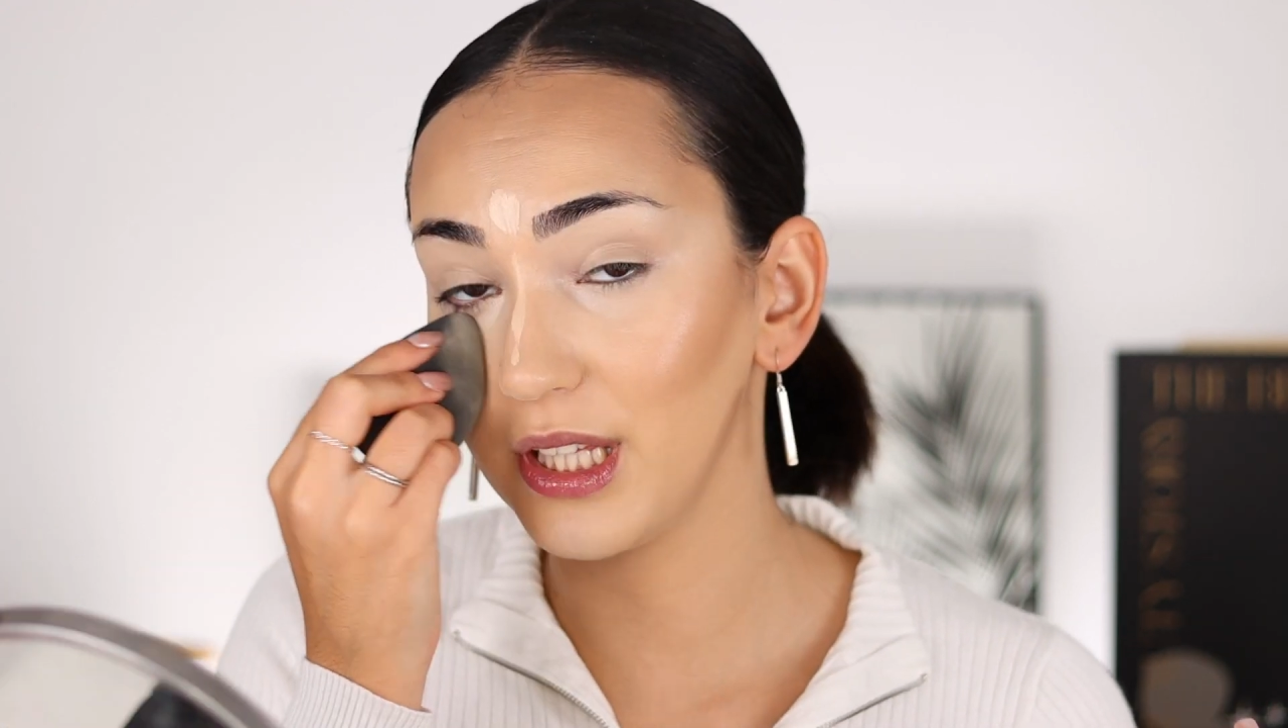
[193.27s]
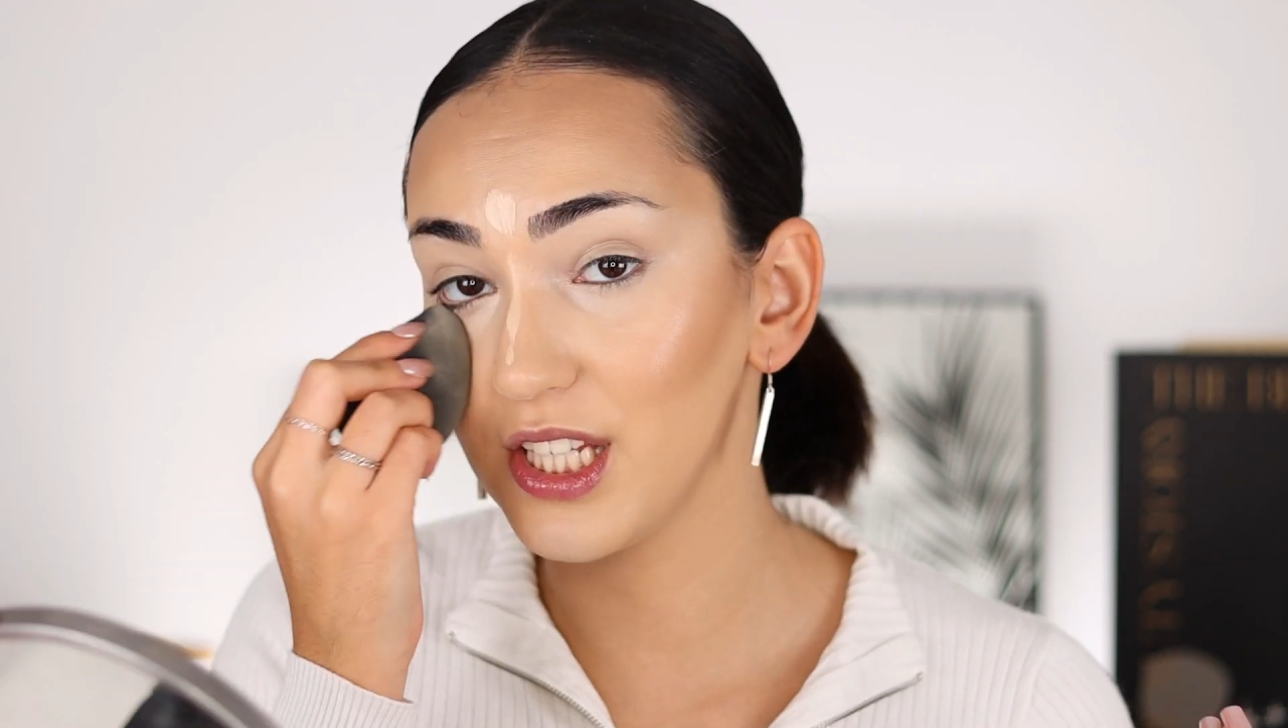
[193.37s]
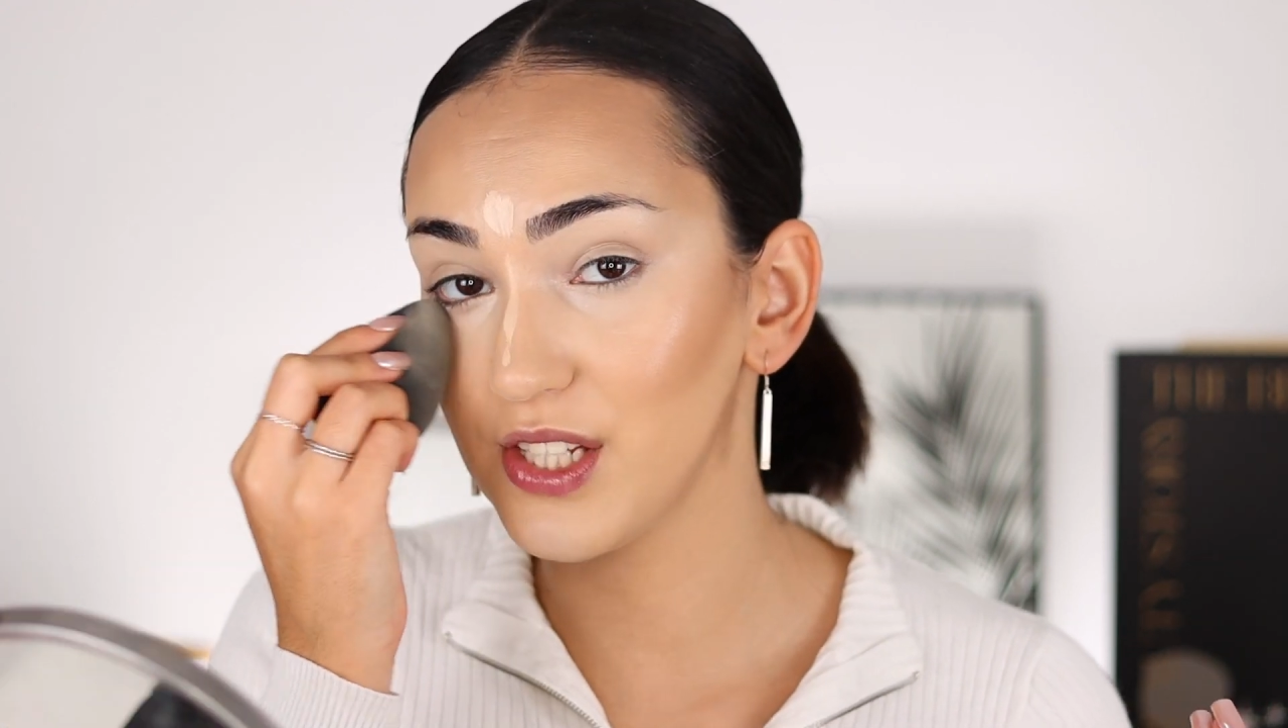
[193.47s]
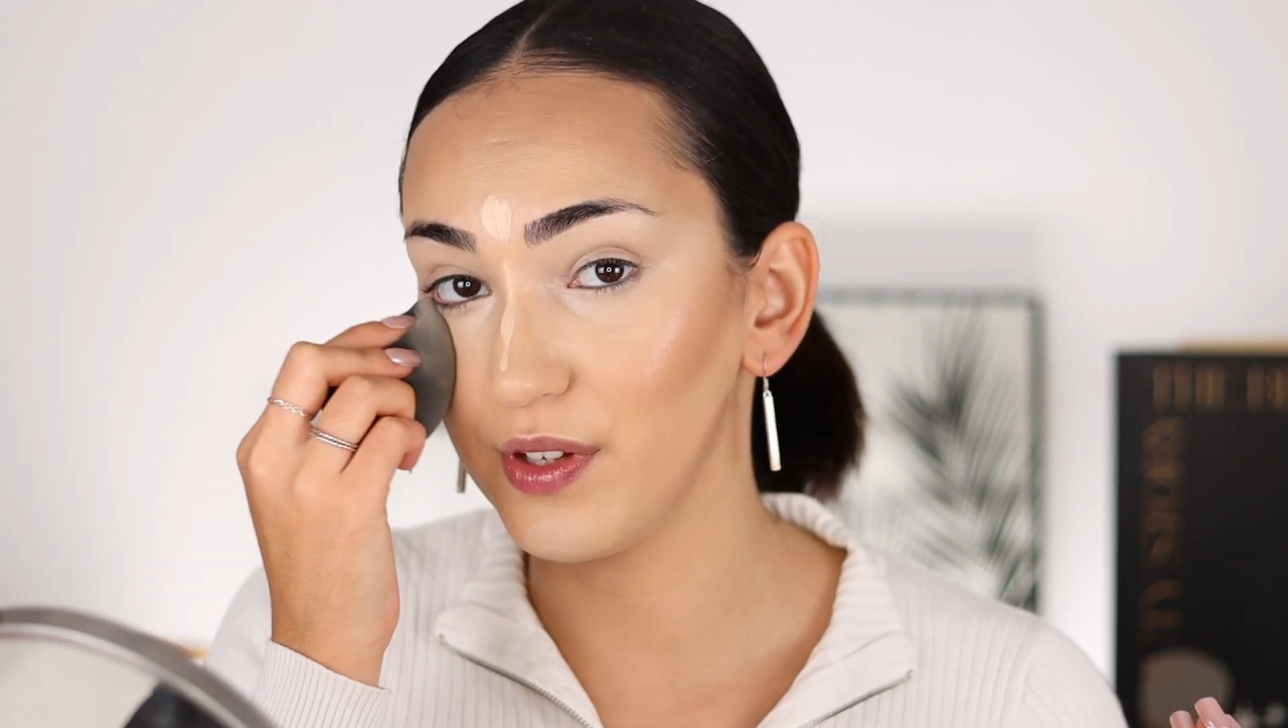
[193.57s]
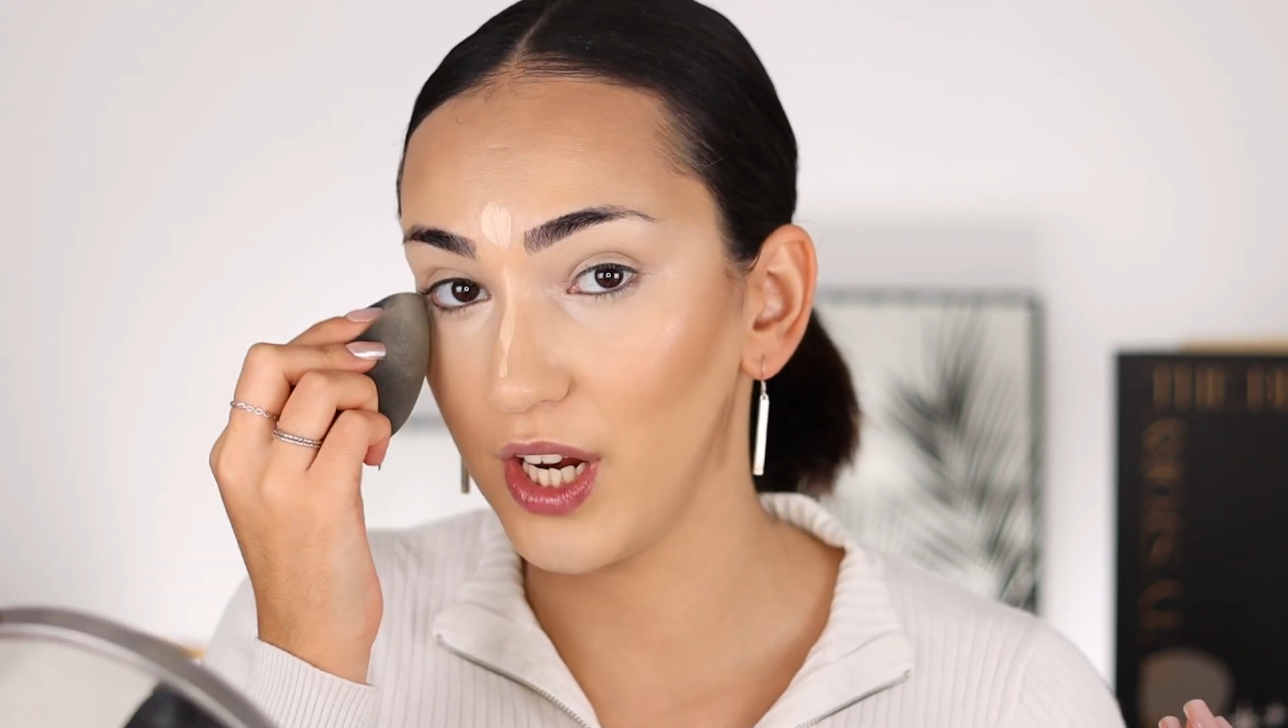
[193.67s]

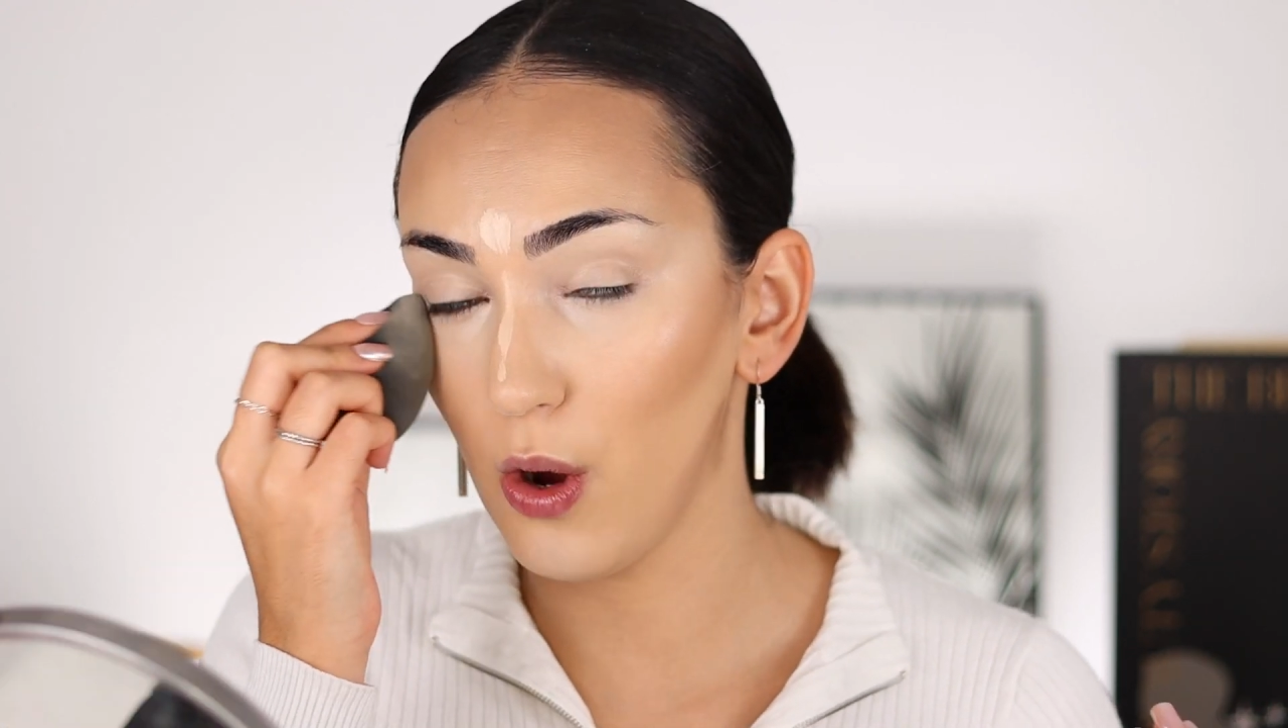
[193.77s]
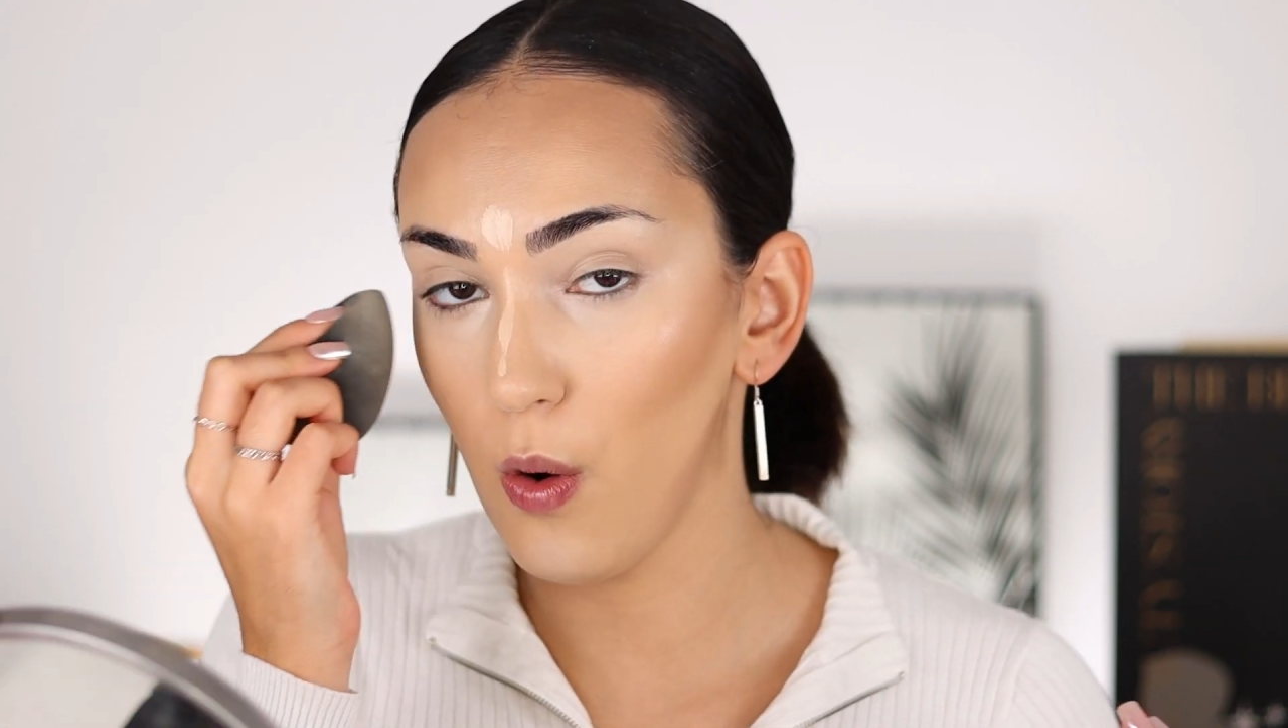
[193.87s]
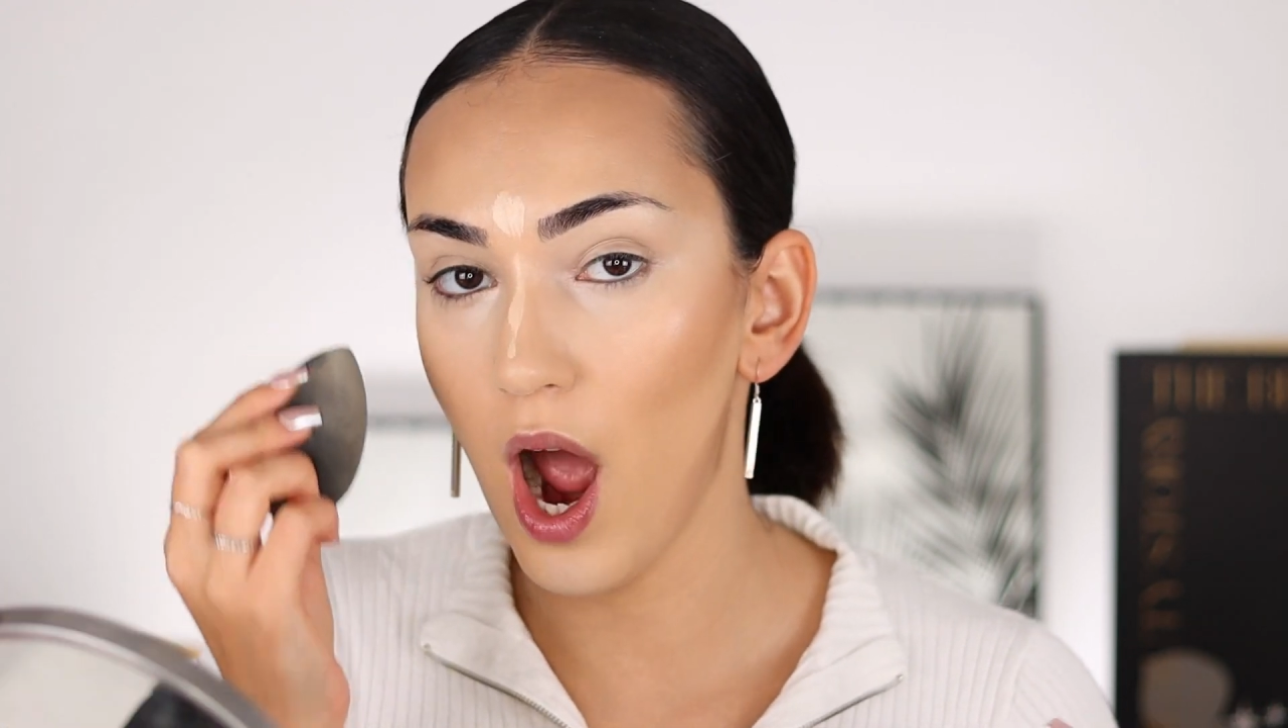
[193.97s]
this video,